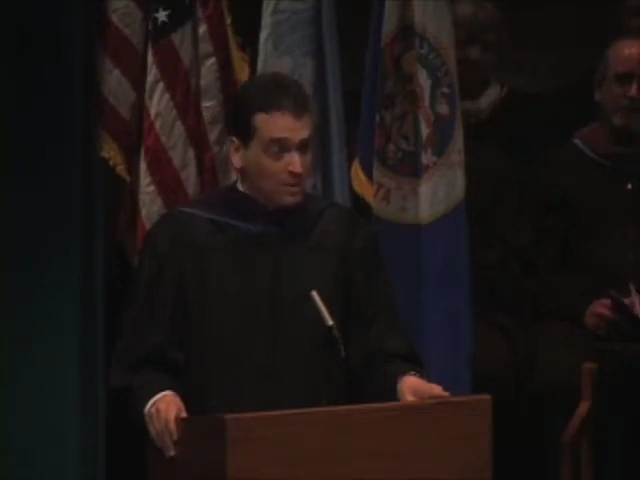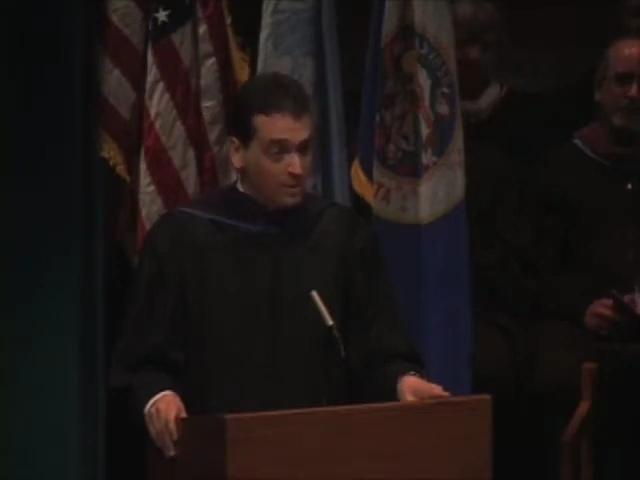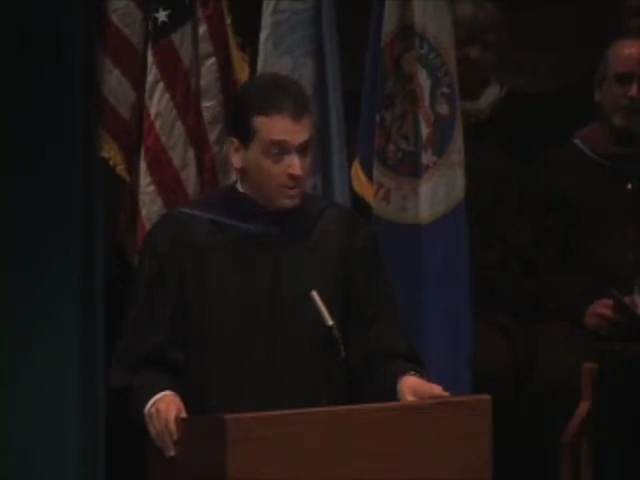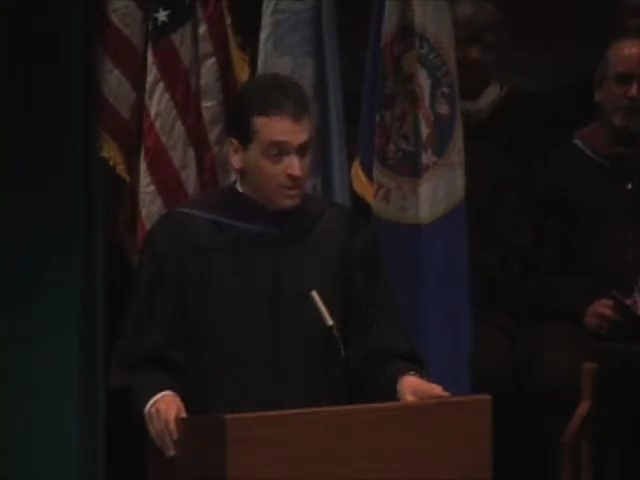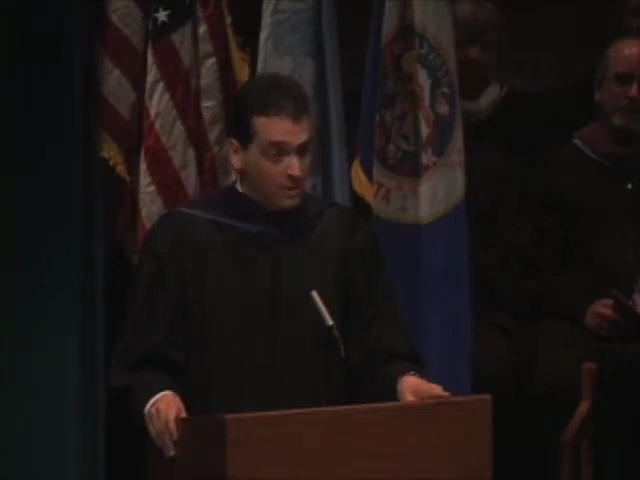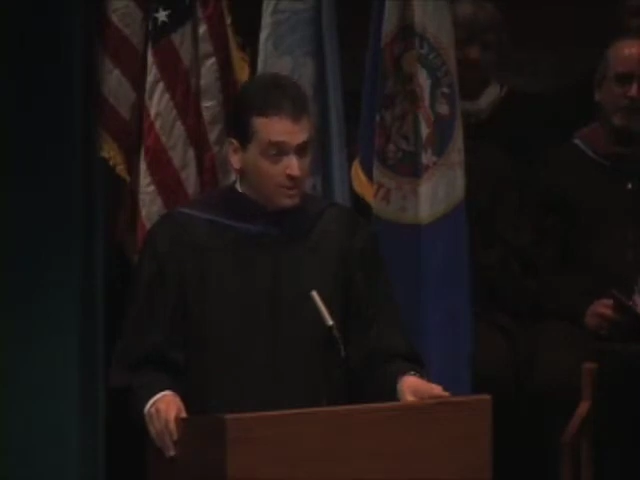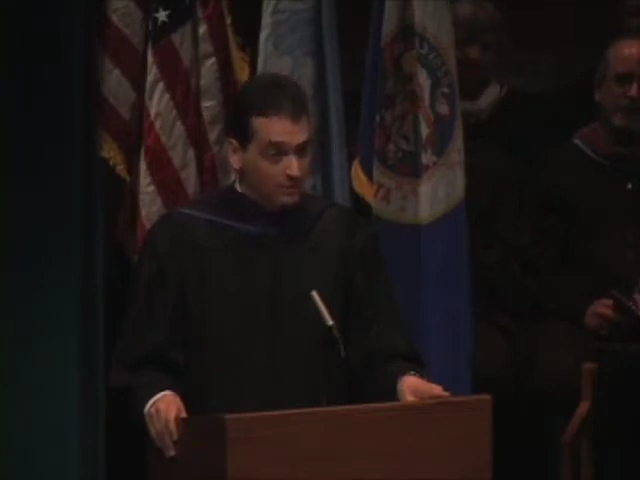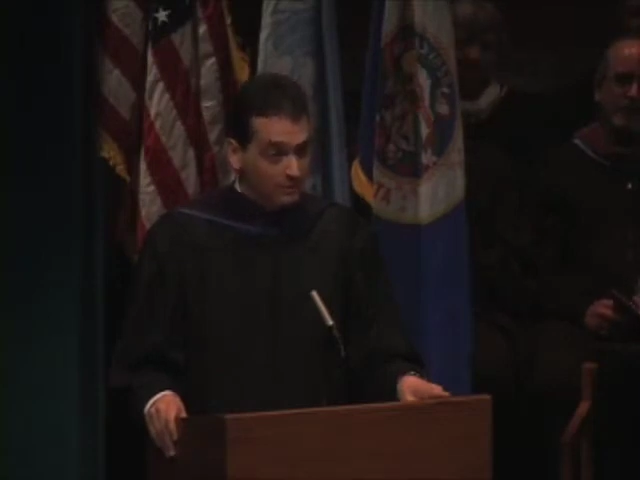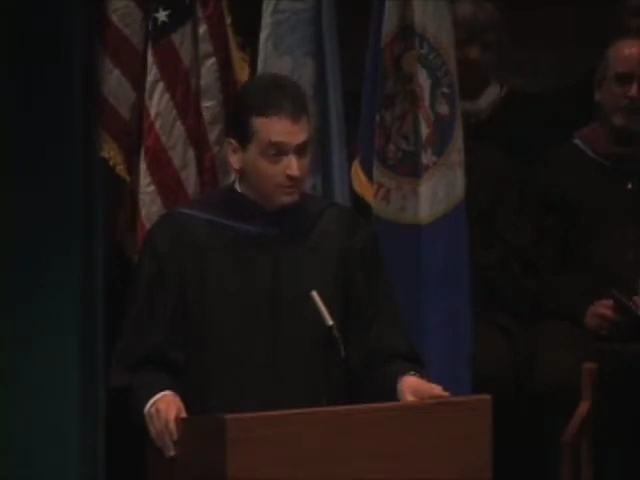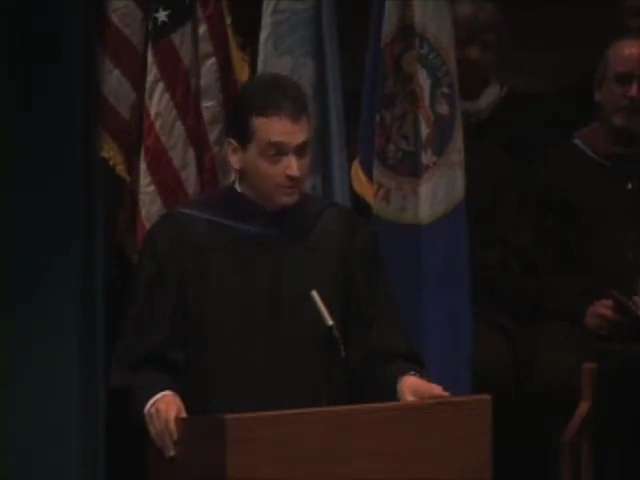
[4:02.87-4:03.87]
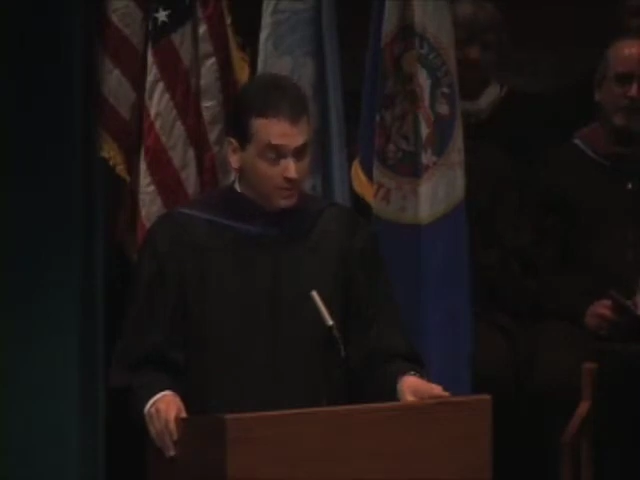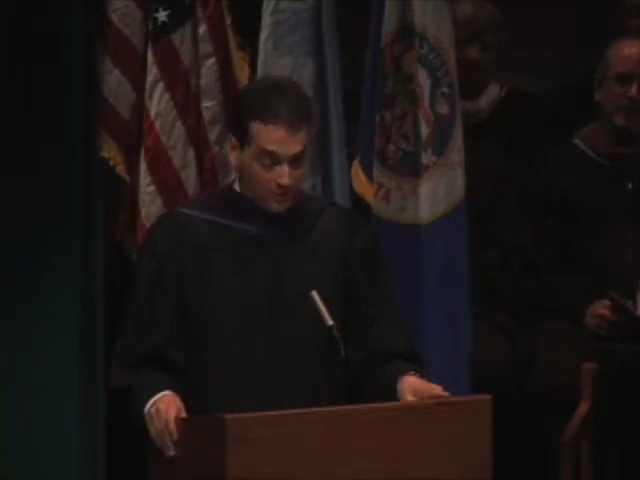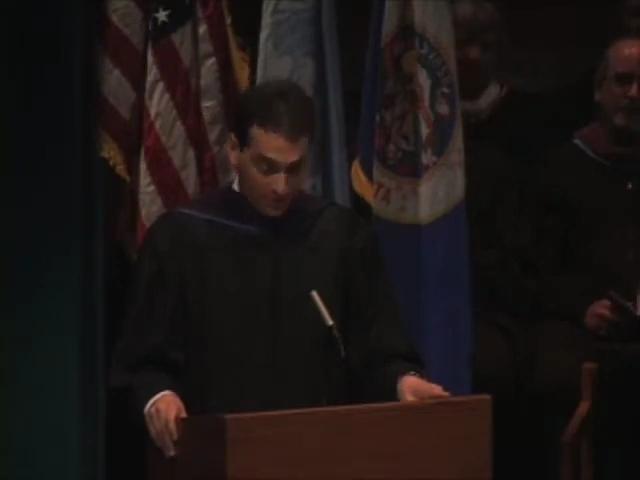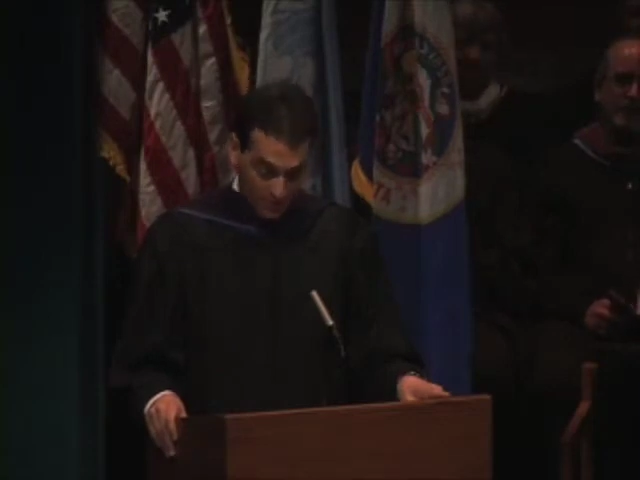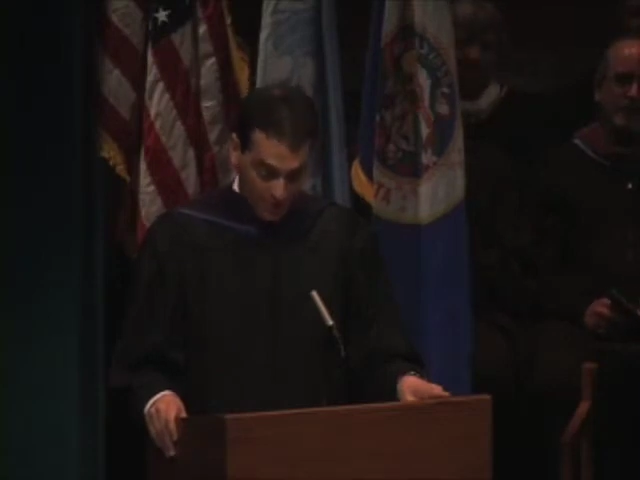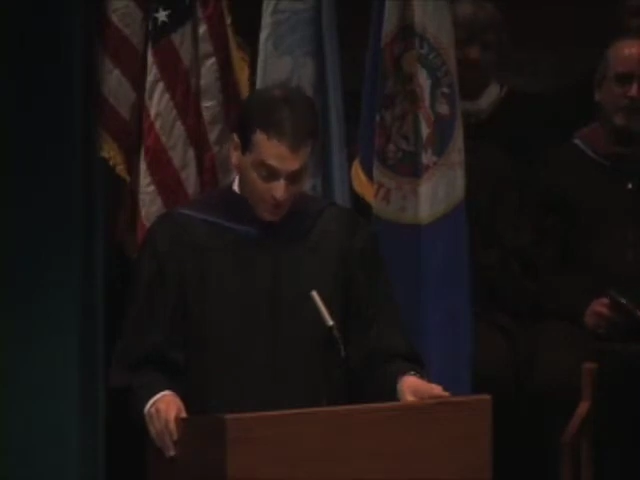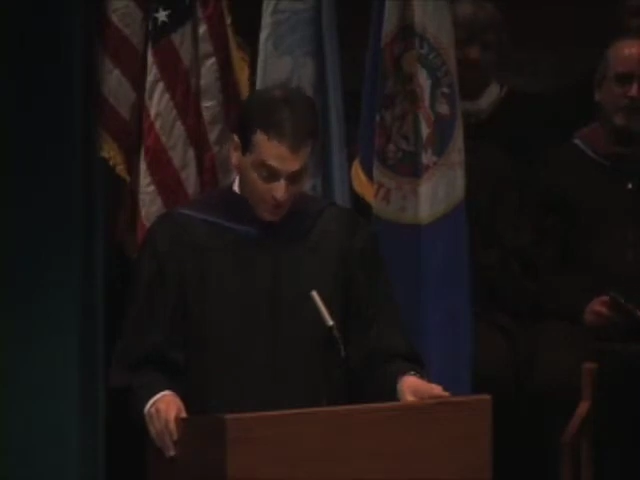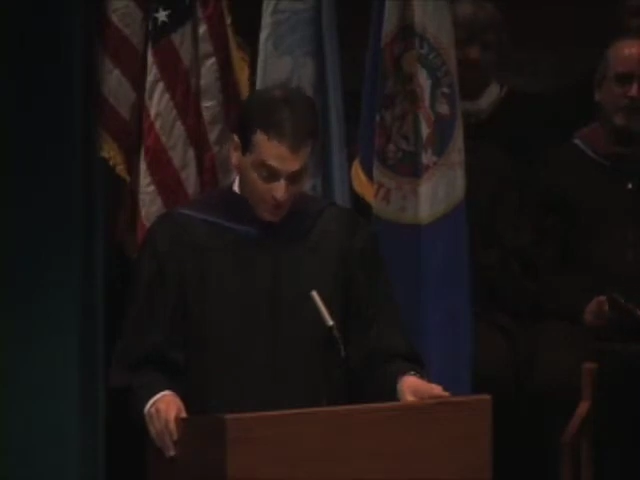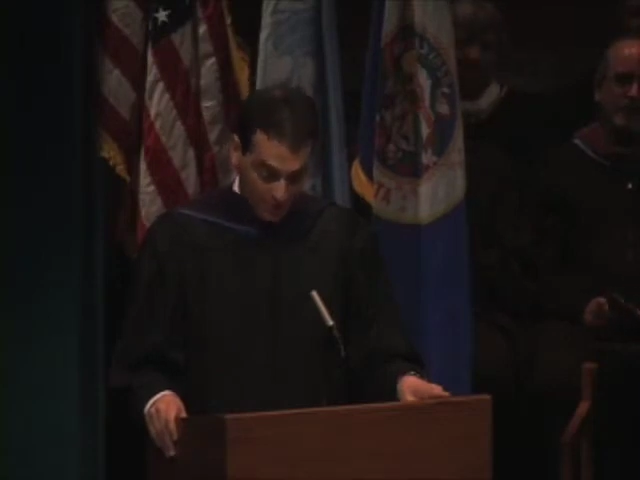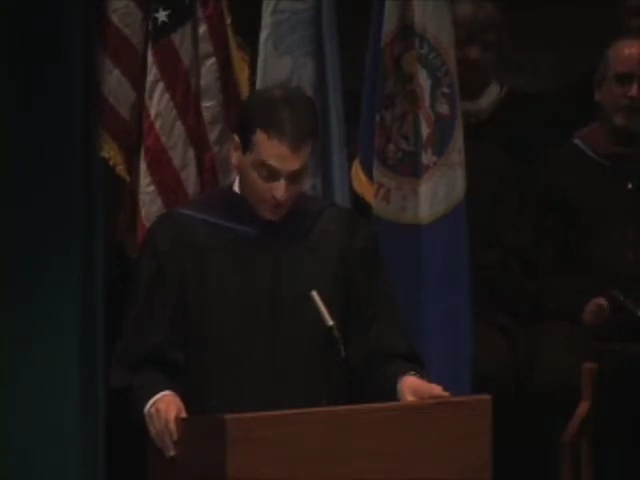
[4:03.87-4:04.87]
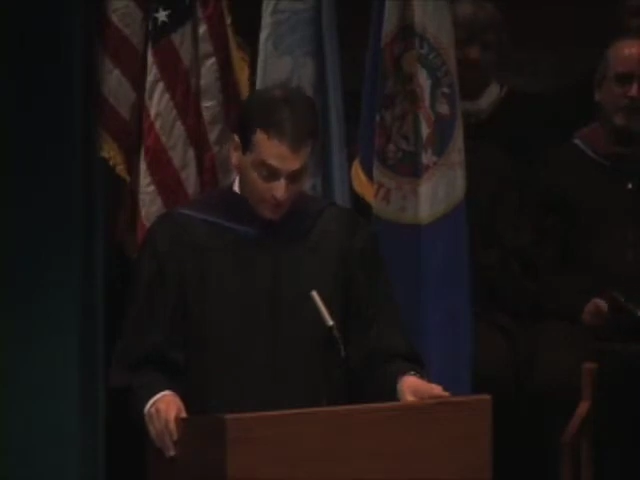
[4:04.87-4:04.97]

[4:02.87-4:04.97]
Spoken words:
strange, something very strange.